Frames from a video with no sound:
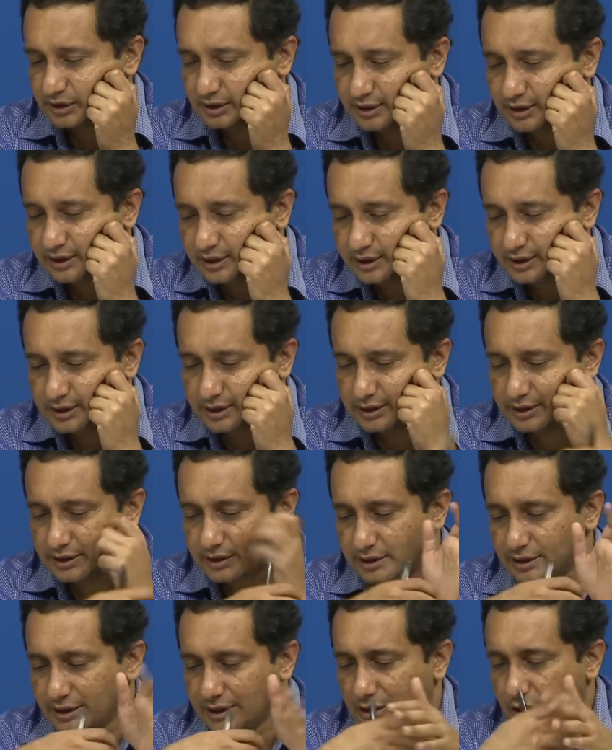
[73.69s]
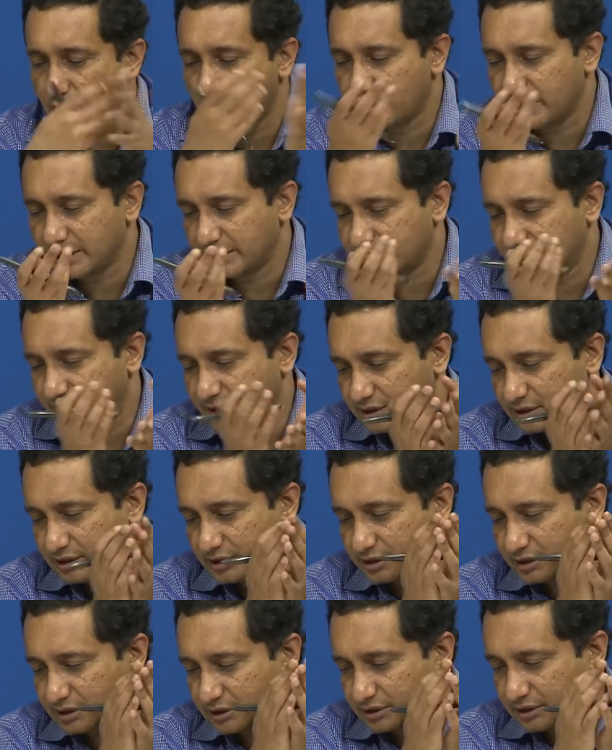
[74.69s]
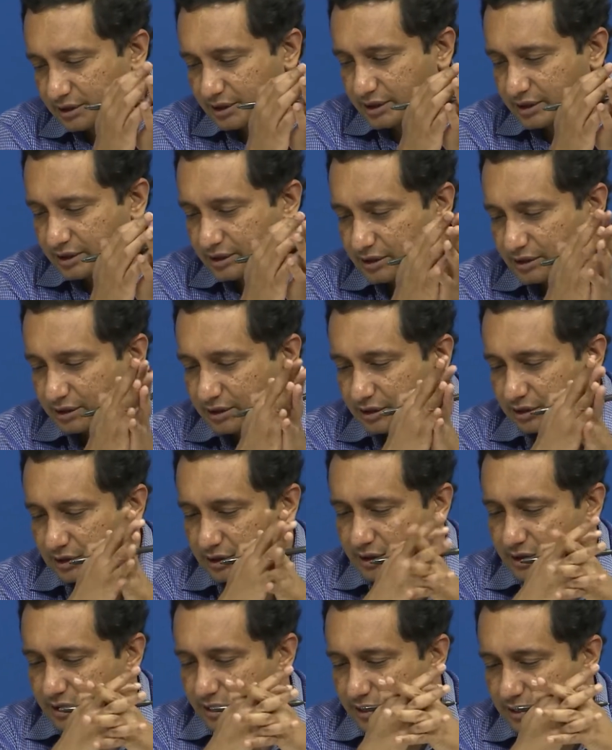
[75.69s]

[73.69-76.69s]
the nomenclatures and a uh,